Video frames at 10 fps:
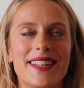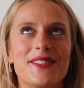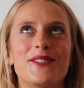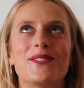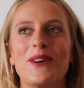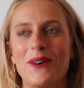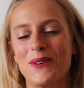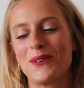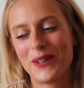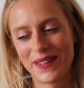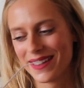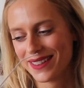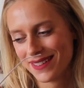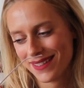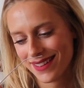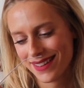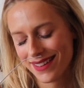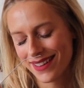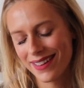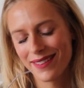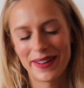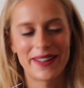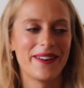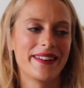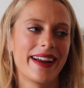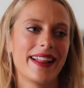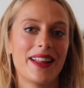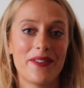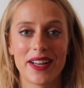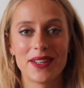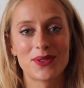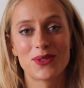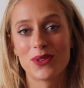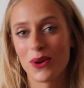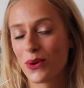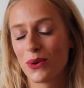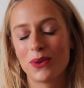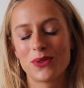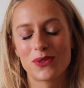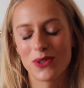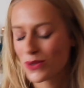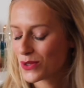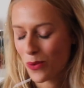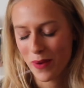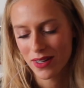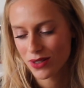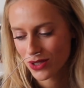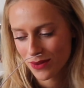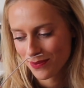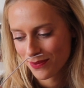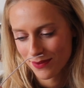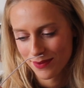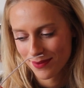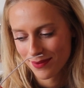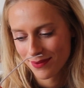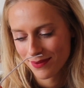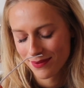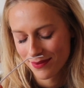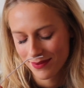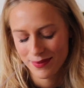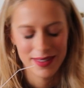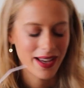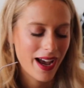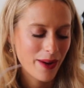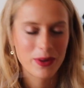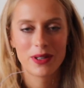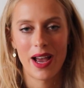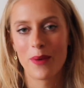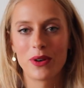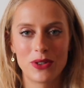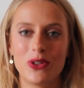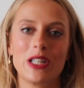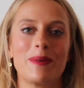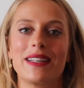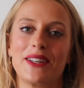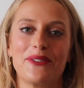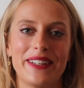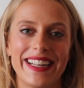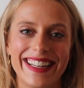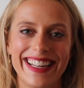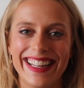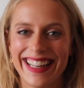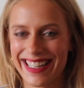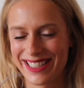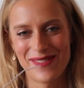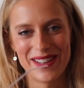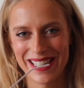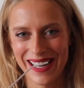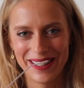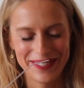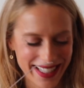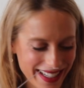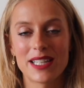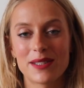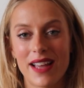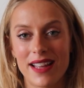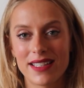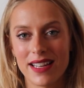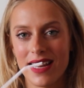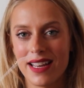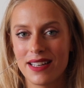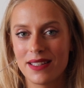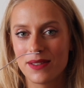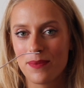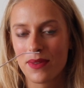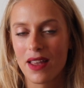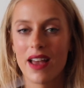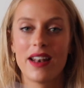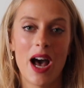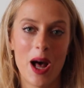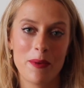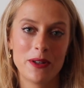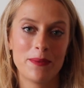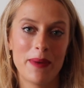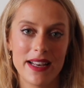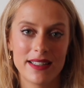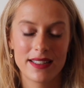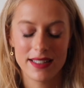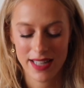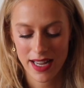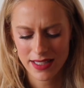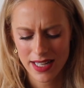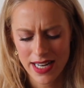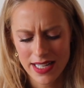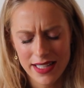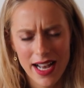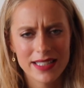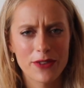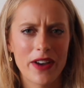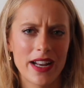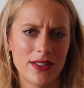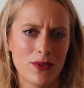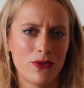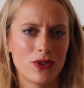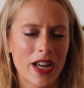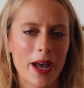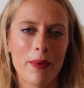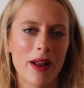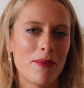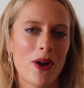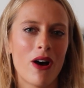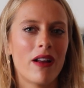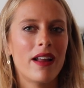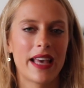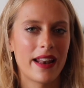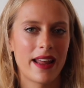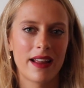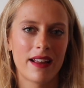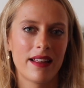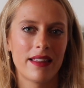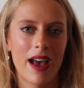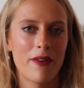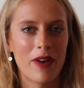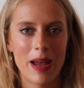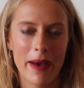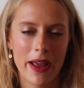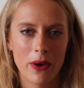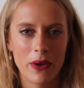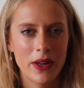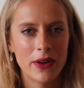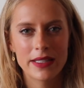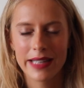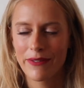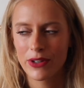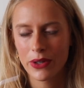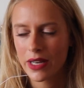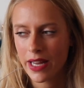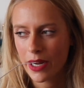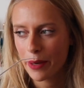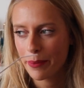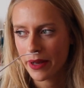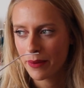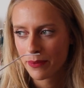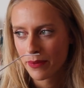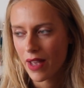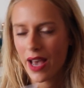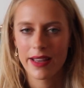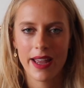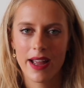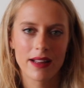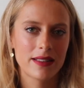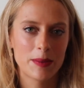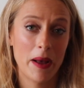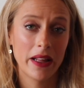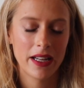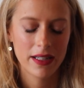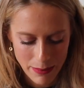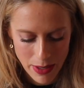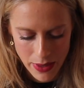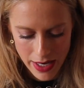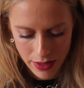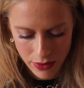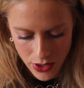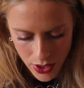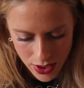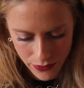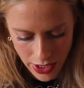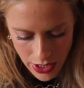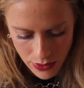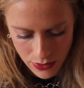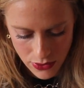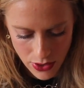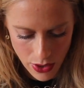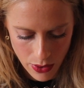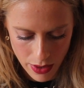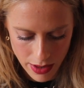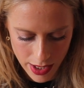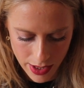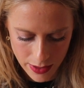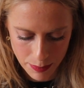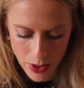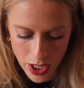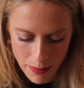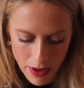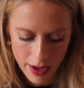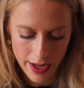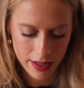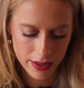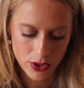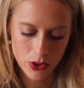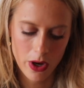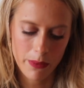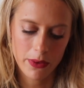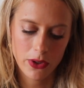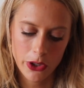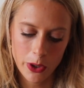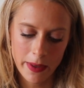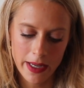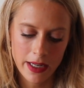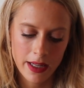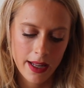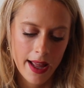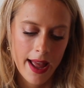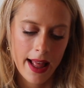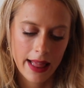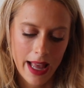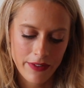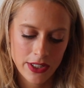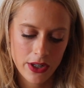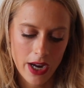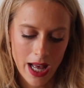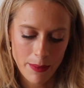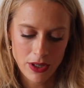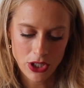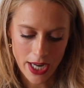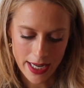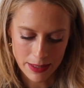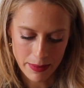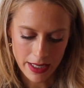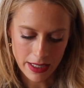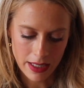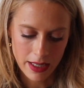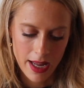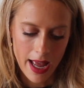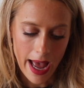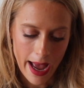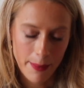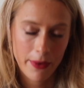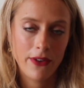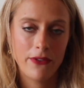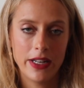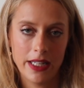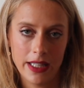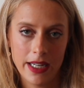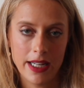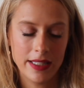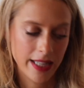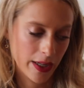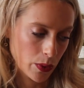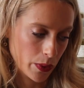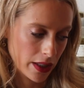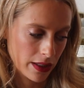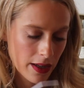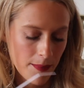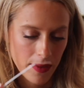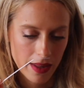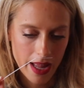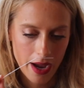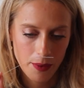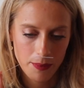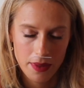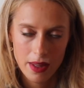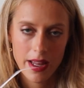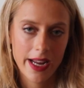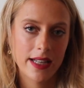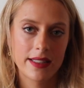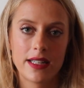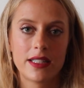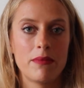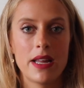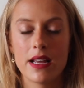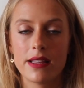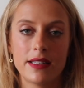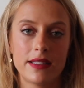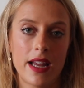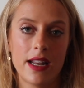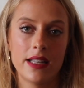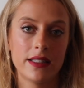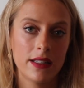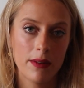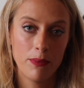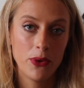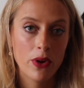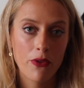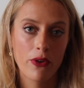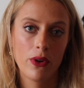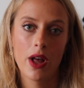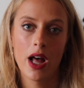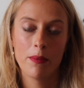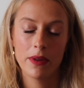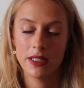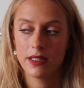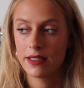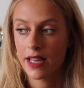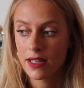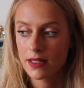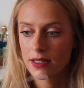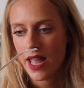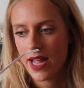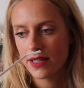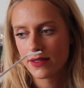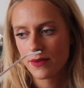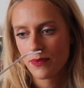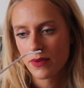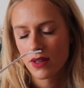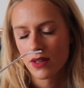is so good. Oh my god, I love it so much. I want to drench myself in it. That's how much I love it. This scent is an almond-based scent. It is classified as a fougere, but I'm not getting that vibe at all. There is lavender in here, but I can't smell it. Let me read out the notes for you. So there's bergamot, heliotrope, cumin, lavender, almond, jasmine, amber, vanilla, and sandalwood. Now, like I said, to me, this scent is a beautiful almondy scent. It's